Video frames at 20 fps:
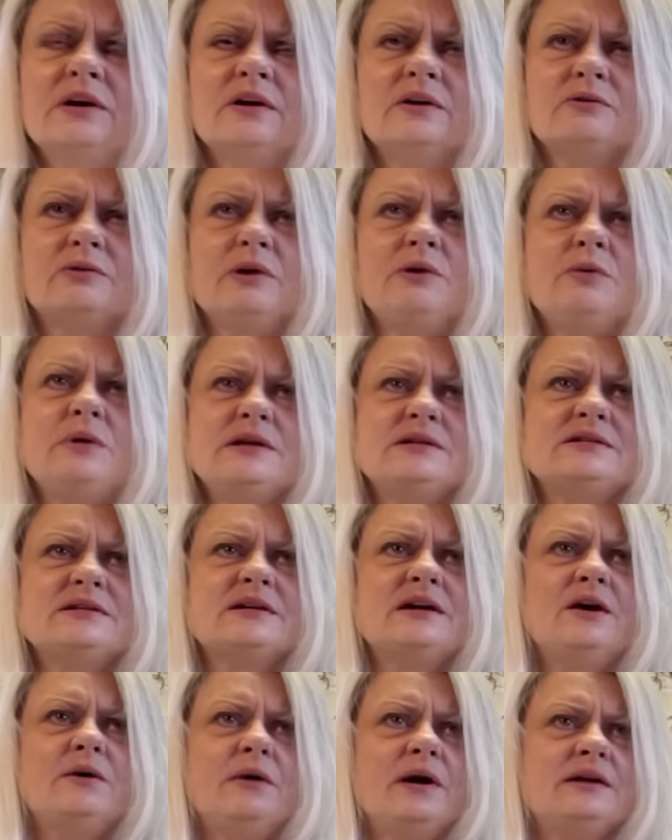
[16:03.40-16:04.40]
Three weeks
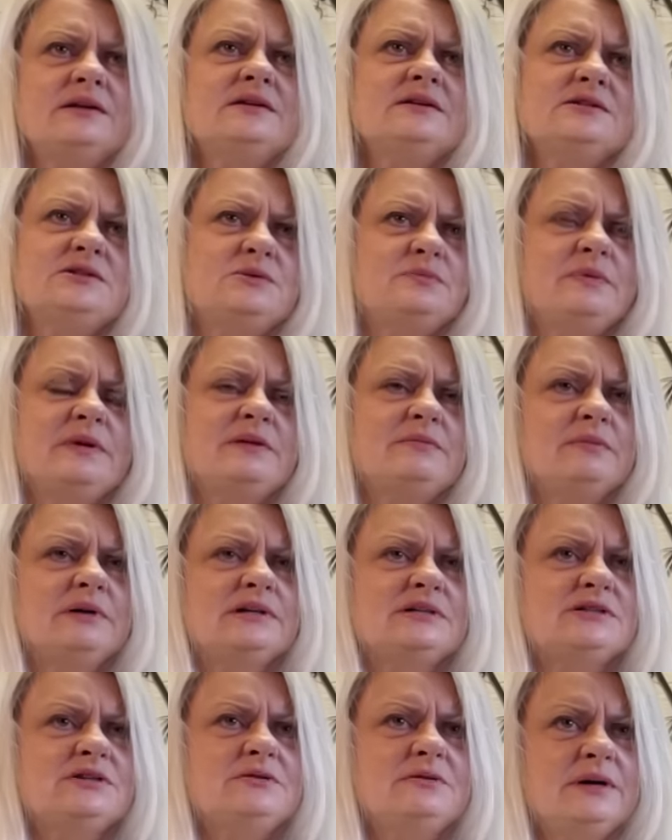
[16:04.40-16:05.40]
ago, I did spend my
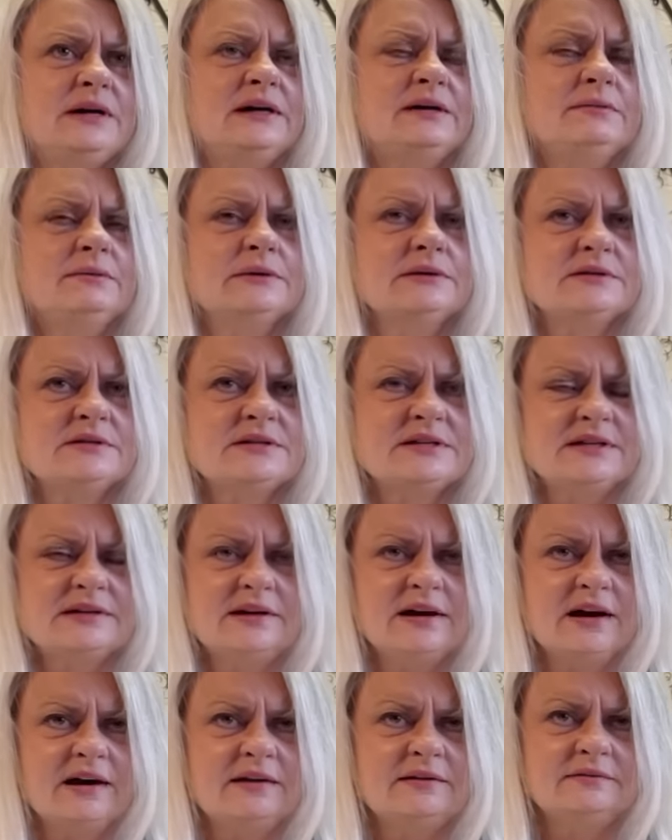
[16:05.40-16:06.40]
two hours and
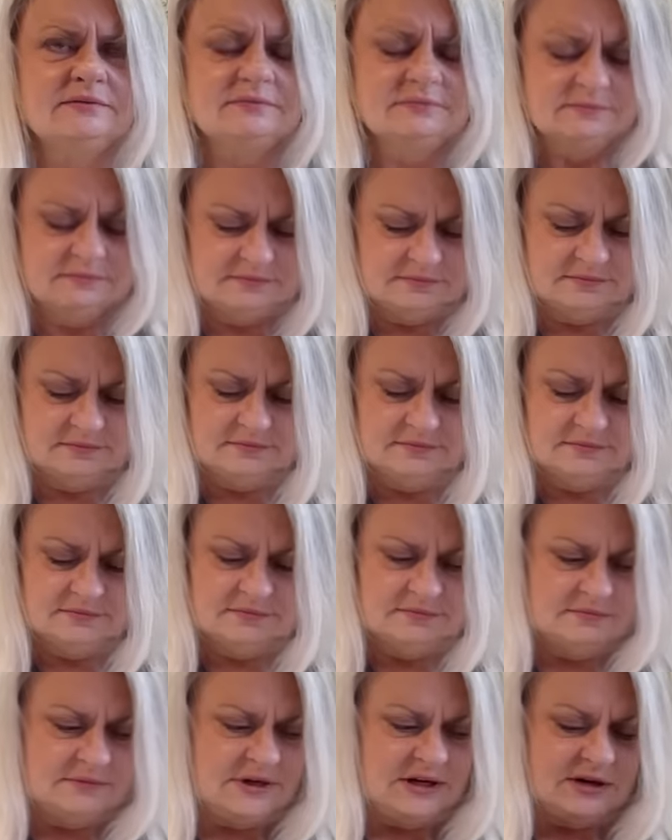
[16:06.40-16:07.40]
got,
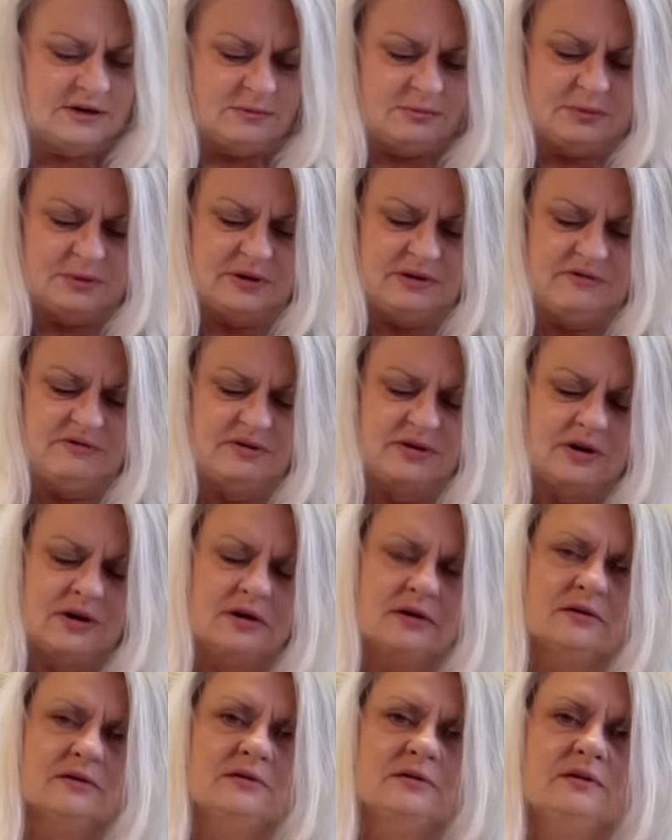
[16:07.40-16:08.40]
you know, pretty
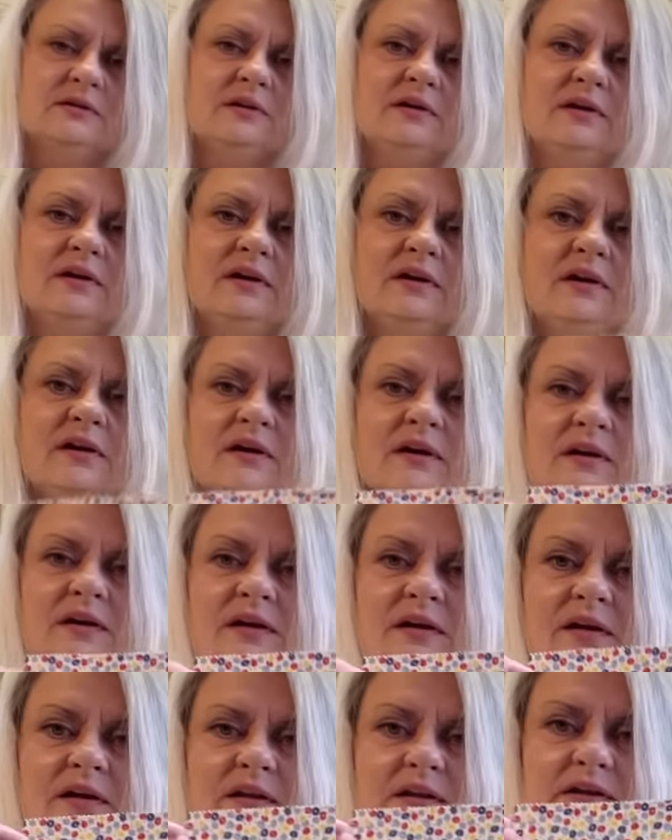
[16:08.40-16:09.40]
far.
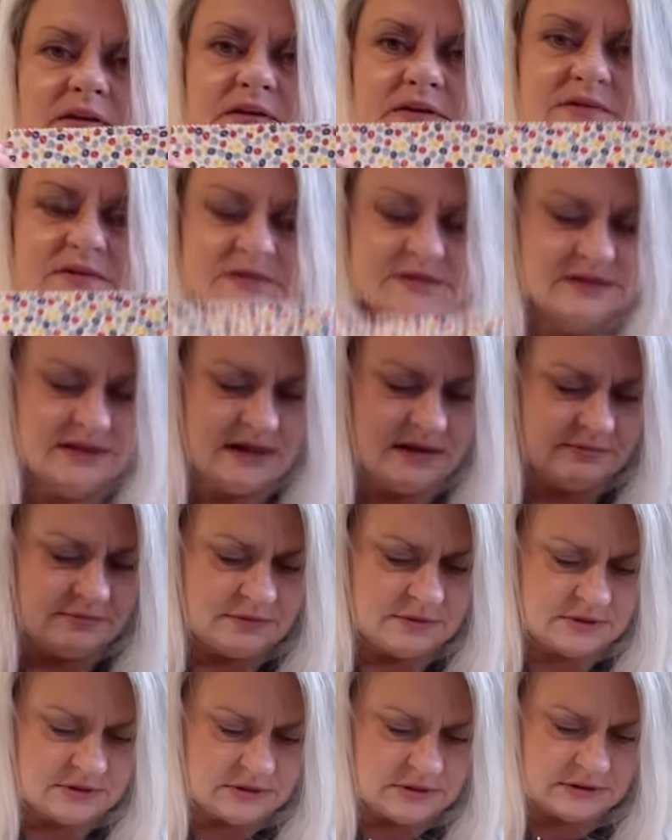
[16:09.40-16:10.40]
There's that
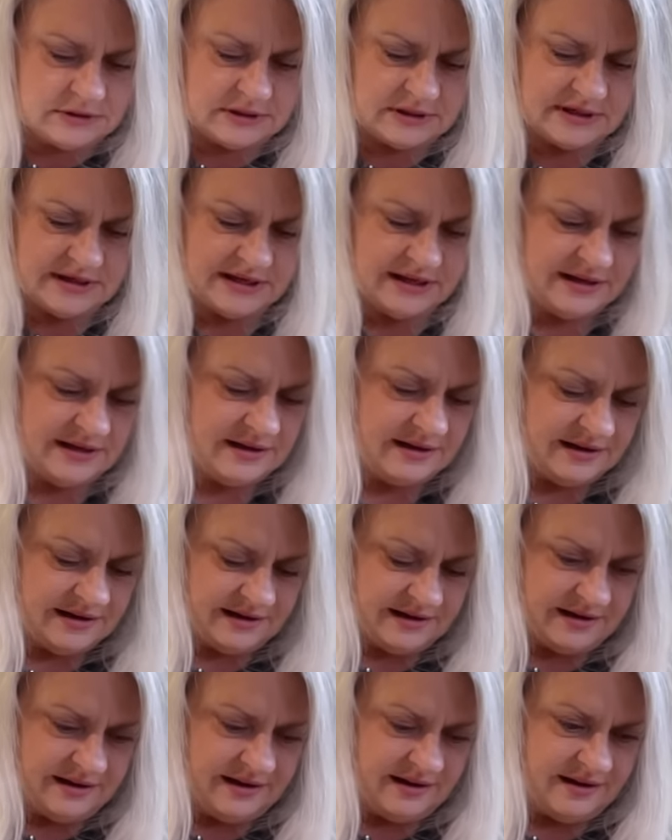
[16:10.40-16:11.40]
one.
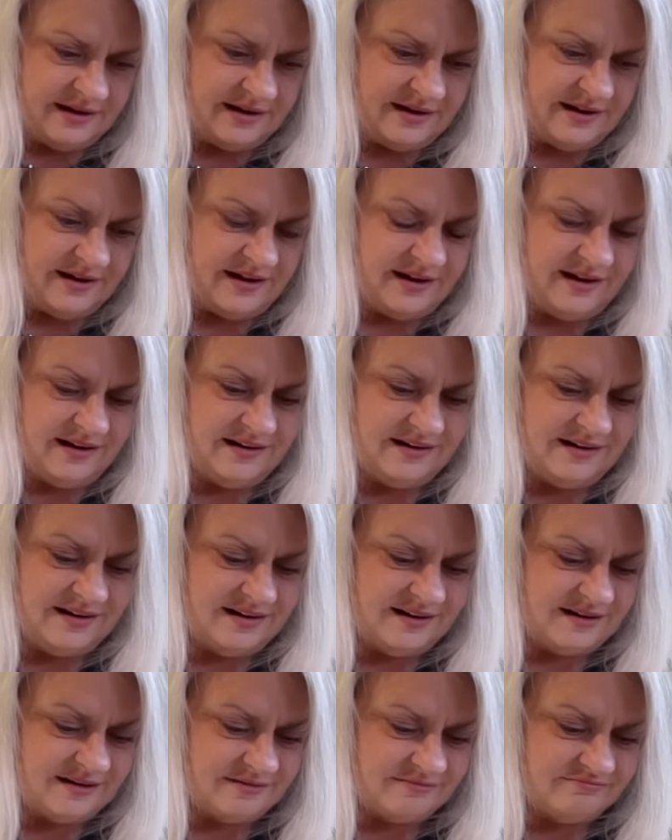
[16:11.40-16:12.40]
And
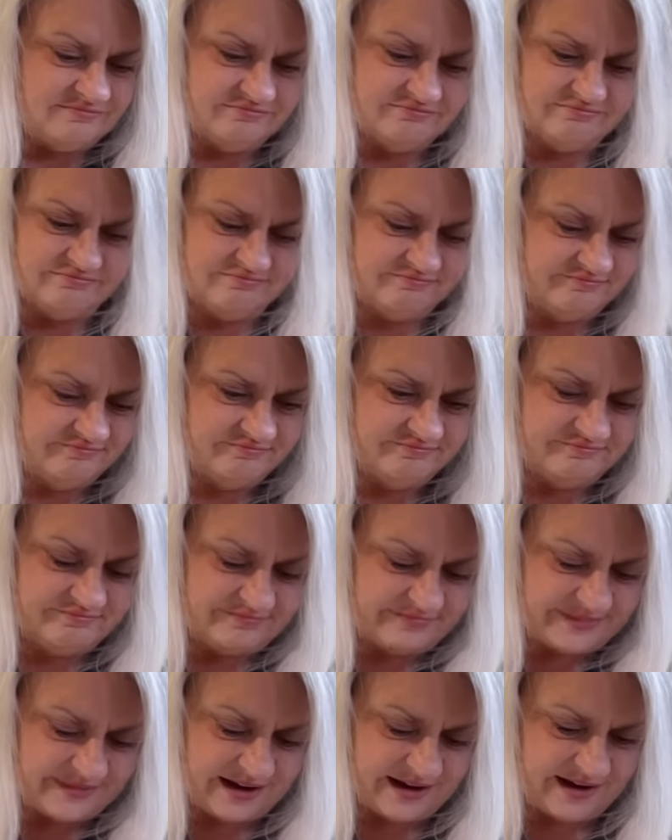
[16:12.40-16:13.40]
um,
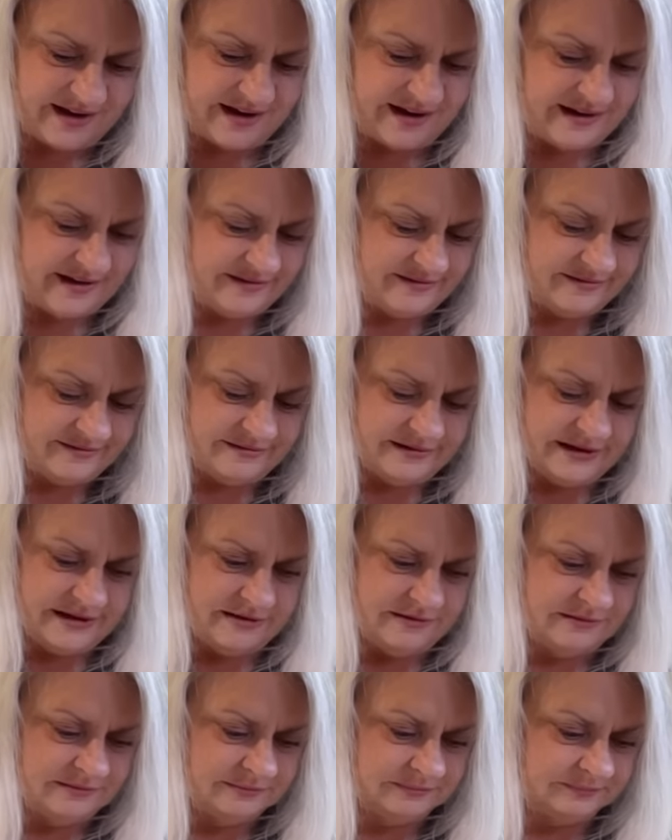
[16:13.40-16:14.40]
I don't
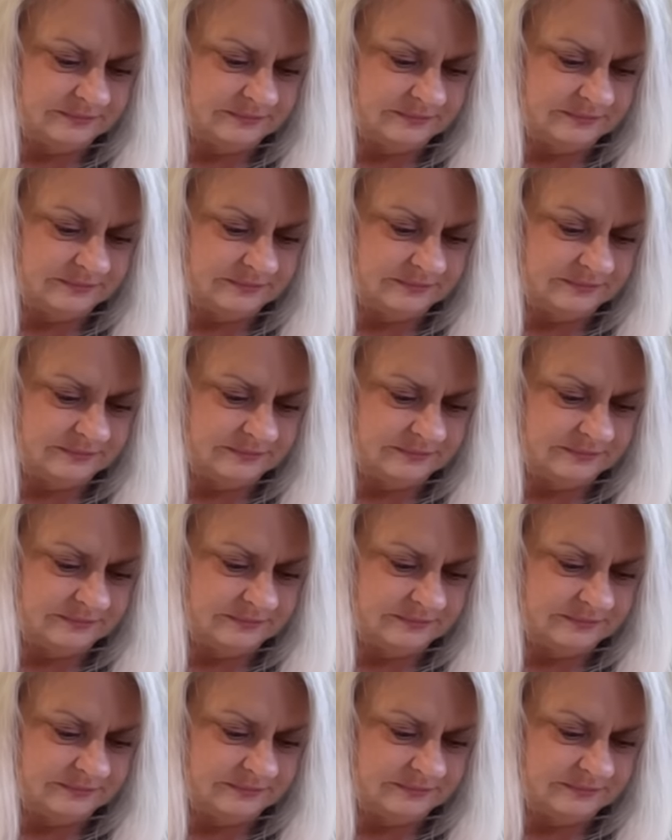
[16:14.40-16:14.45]
know.